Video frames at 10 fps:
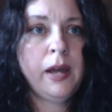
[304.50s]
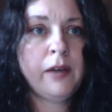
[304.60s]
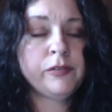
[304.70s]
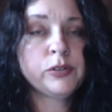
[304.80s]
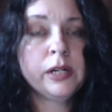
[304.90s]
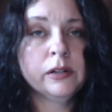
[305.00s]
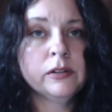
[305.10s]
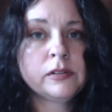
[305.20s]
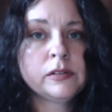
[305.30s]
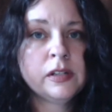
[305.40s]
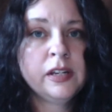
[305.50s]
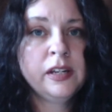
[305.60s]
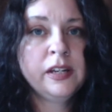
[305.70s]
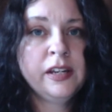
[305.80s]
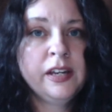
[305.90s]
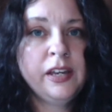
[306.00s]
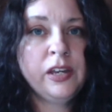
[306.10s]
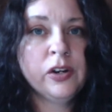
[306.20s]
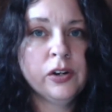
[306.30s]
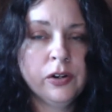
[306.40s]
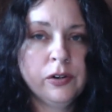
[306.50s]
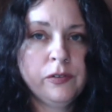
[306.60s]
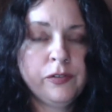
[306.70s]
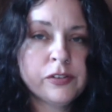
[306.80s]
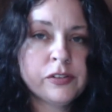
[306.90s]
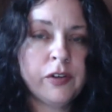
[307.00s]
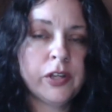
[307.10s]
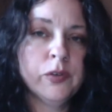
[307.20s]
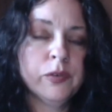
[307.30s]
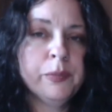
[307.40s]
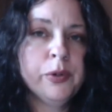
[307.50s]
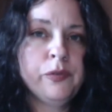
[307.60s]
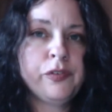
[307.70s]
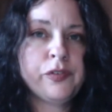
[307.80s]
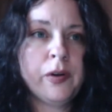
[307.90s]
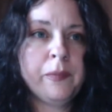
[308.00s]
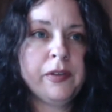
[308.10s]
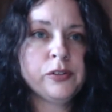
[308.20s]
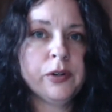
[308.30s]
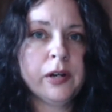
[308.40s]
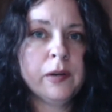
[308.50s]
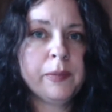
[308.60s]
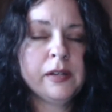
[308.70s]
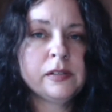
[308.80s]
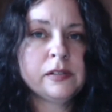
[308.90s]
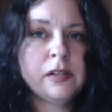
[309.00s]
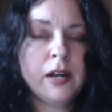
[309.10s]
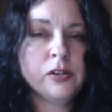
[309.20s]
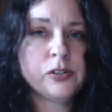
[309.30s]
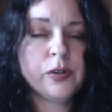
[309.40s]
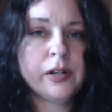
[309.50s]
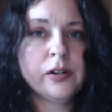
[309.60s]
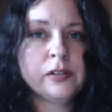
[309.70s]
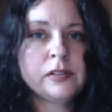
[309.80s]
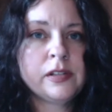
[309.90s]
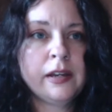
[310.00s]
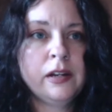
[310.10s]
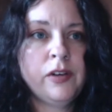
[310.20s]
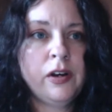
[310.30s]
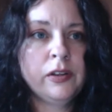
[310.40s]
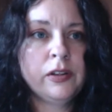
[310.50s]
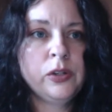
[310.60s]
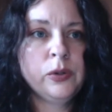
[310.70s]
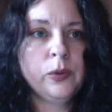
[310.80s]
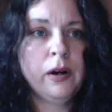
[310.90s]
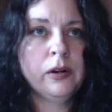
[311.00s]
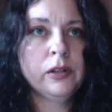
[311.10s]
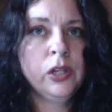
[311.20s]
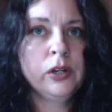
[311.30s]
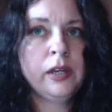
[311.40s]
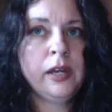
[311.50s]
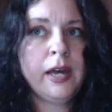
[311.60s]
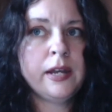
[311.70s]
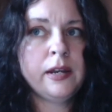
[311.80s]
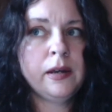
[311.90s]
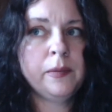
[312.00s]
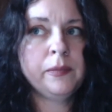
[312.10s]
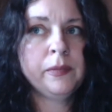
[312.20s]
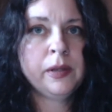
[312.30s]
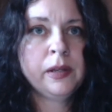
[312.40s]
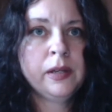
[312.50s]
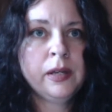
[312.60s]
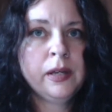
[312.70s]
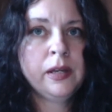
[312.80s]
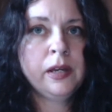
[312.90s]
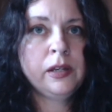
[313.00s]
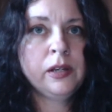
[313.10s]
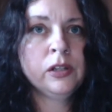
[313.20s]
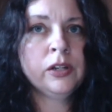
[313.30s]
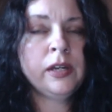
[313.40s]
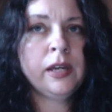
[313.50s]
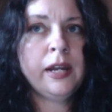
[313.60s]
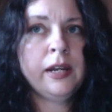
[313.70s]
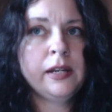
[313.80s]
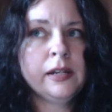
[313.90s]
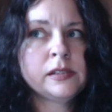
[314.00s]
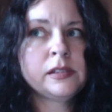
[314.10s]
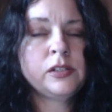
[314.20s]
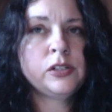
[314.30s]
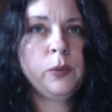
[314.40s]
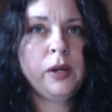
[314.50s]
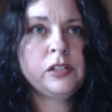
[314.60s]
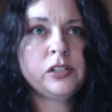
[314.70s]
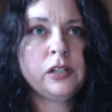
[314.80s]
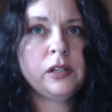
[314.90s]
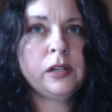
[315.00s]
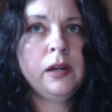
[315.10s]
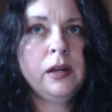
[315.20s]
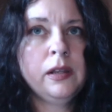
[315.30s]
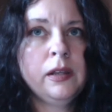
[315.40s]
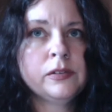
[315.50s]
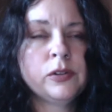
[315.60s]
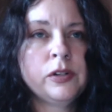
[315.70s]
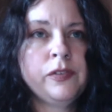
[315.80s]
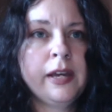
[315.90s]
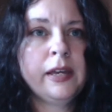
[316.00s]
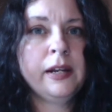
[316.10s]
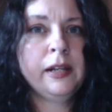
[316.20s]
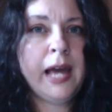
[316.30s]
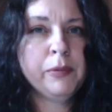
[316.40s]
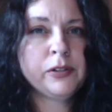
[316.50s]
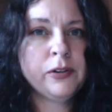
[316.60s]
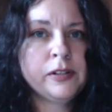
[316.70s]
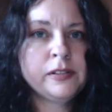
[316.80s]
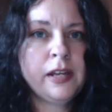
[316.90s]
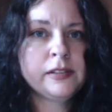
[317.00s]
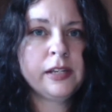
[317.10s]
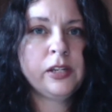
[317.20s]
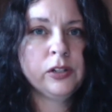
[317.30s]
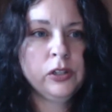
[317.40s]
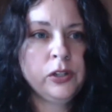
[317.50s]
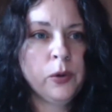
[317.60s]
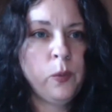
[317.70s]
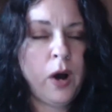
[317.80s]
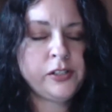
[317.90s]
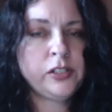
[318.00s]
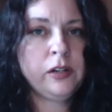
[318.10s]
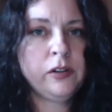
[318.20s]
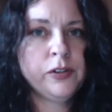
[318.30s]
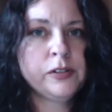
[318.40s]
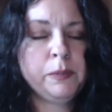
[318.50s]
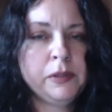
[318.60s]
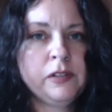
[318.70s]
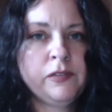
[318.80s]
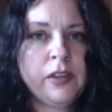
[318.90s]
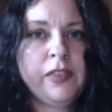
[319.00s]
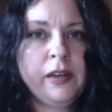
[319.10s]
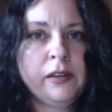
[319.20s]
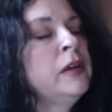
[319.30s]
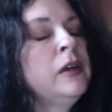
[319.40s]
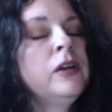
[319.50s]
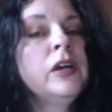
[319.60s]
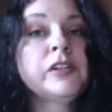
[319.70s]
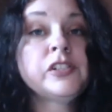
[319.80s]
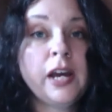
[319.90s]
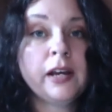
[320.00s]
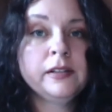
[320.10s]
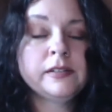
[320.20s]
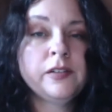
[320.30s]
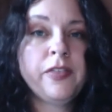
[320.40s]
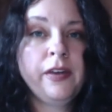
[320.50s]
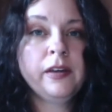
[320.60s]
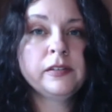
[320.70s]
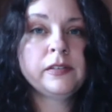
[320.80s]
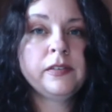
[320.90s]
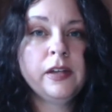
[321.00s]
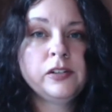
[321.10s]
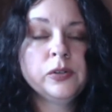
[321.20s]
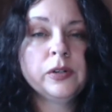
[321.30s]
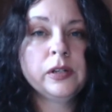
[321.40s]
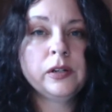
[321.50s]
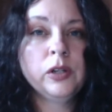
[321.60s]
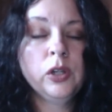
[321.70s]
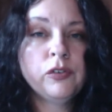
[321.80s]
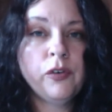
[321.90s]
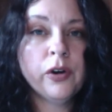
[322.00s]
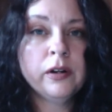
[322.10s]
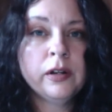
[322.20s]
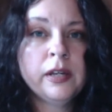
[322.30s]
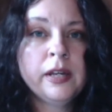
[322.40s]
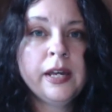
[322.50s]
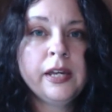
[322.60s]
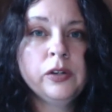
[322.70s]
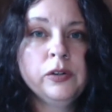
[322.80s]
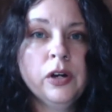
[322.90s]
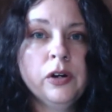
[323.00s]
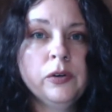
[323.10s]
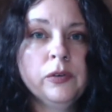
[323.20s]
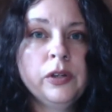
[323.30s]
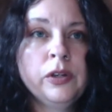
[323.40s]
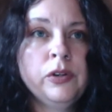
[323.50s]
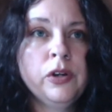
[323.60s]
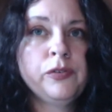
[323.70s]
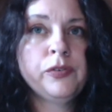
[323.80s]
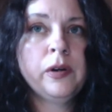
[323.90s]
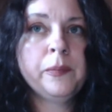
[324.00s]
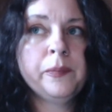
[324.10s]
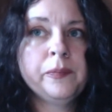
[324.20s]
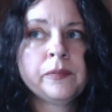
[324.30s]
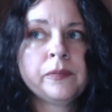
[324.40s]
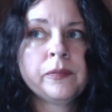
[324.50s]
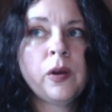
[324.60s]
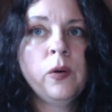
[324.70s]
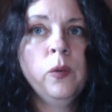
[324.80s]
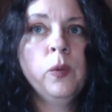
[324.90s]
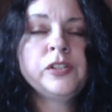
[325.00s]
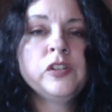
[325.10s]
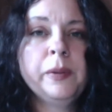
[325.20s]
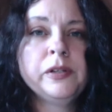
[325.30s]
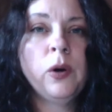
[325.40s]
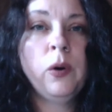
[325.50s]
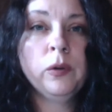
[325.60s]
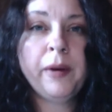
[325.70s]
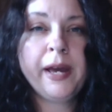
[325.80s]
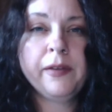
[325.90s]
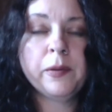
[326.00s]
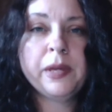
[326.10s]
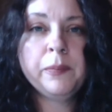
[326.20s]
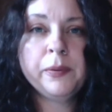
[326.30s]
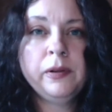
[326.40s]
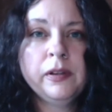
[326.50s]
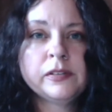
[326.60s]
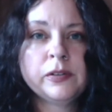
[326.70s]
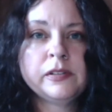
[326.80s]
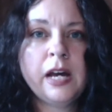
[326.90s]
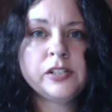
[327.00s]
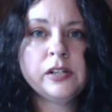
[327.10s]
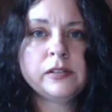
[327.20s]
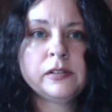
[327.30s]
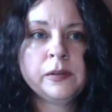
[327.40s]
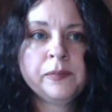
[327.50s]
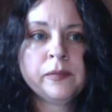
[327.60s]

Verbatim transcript: have triggers, you're, first of all, you're removed from the trigger because it's not your trigger. And second of all, you are looking at, um, you're looking at it in a situation, uh, sort of like in a laboratory sense, like you're, you're watching for specific things. You have a checklist of things that you can look for, you mm-hmm. know, you know, from what you've been told by other people. So it's not just